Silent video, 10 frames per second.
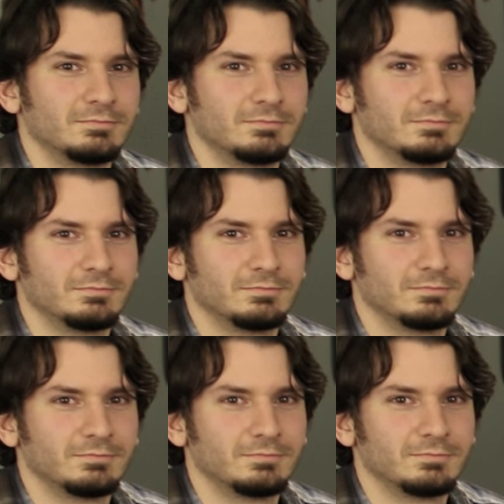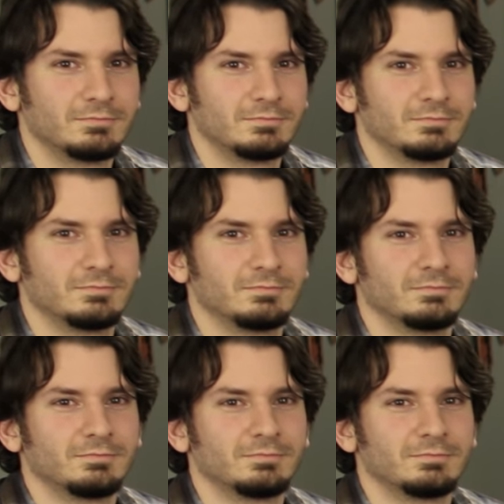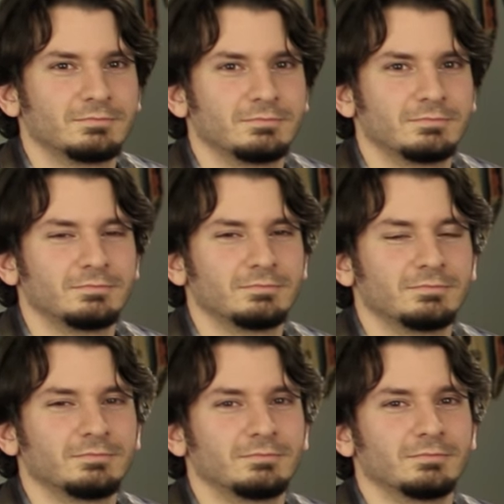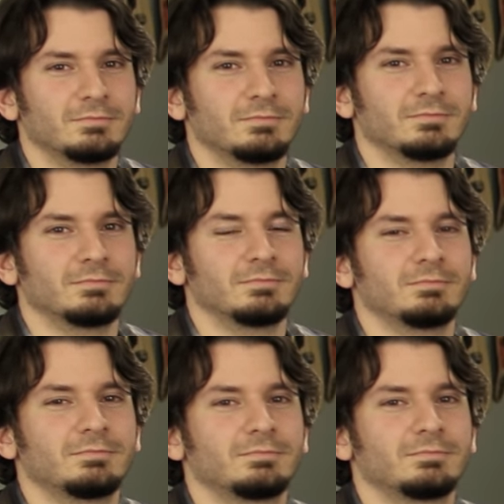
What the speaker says: (silent)